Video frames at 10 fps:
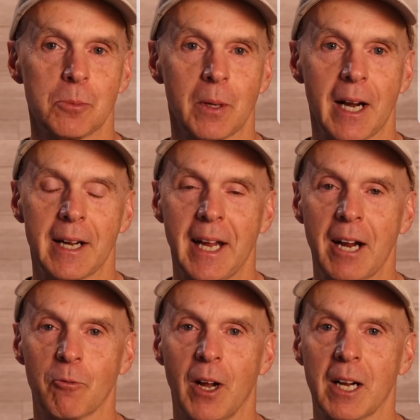but I
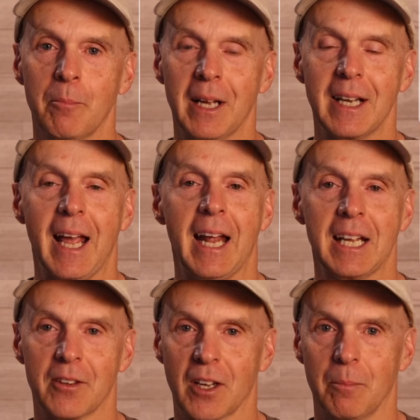can't recommend
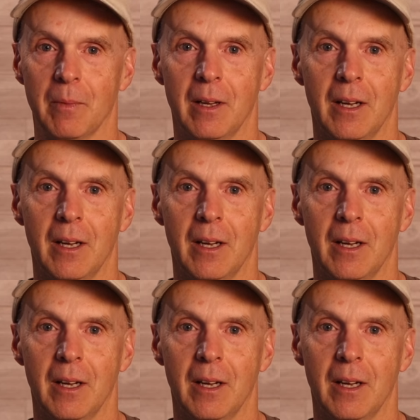any of them,